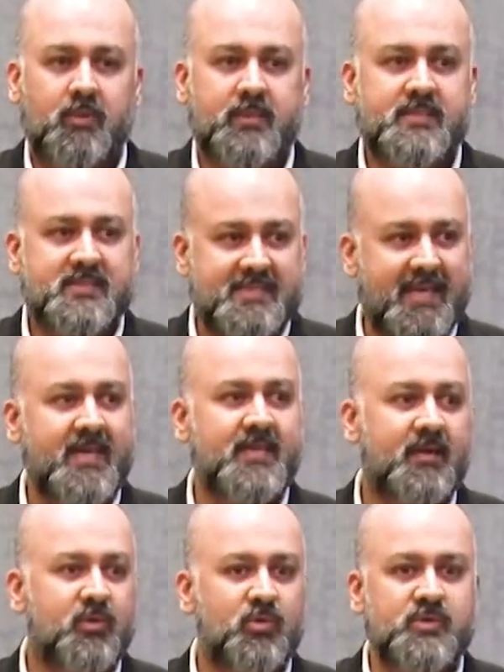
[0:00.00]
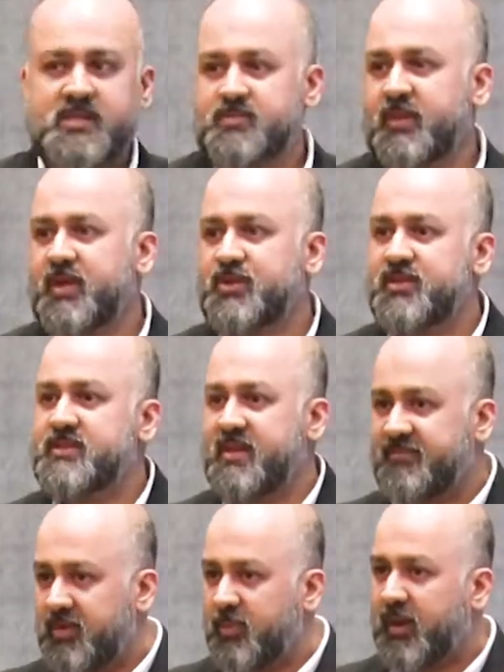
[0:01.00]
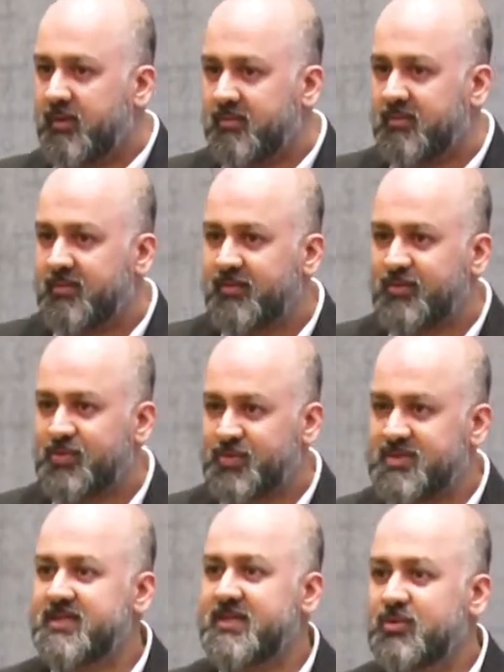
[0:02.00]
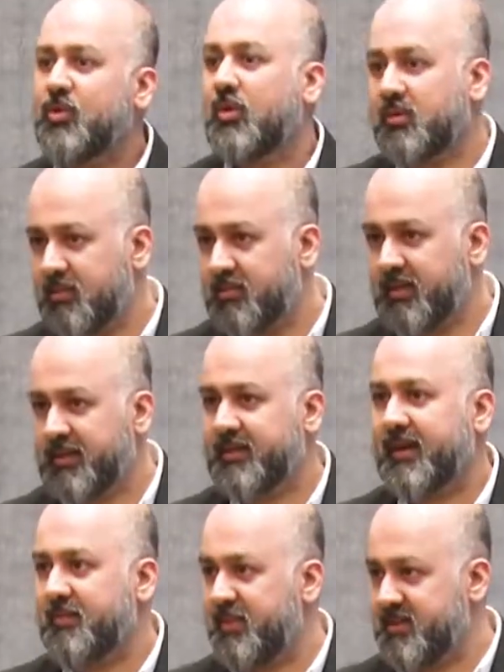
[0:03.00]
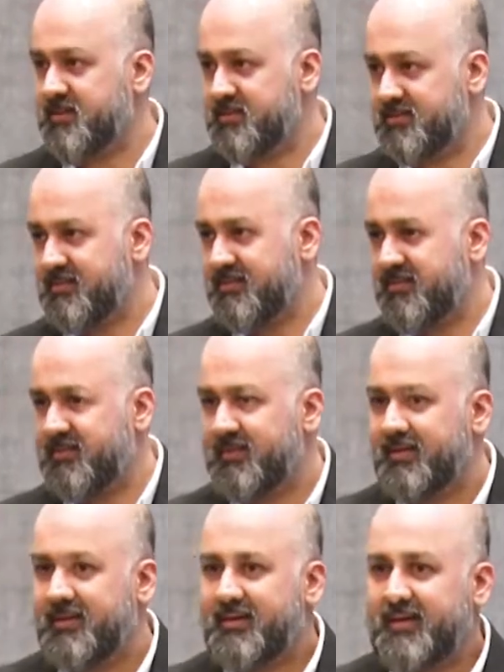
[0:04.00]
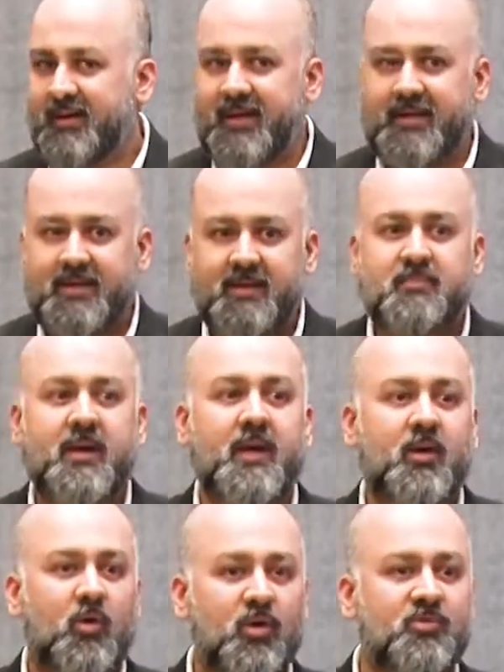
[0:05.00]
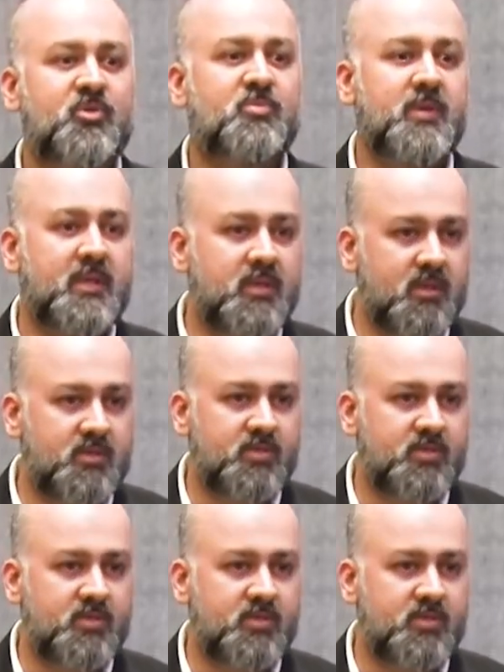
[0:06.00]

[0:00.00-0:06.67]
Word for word: There's a saying that goes, inspiration is everywhere. You just need to look in the right places. And I think by all of you being here